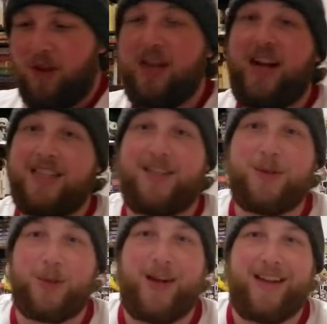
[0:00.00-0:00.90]
Guys, I
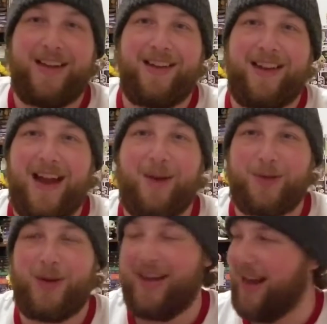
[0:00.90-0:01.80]
was right.
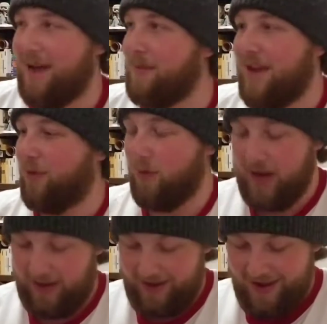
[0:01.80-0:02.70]
I'm never right.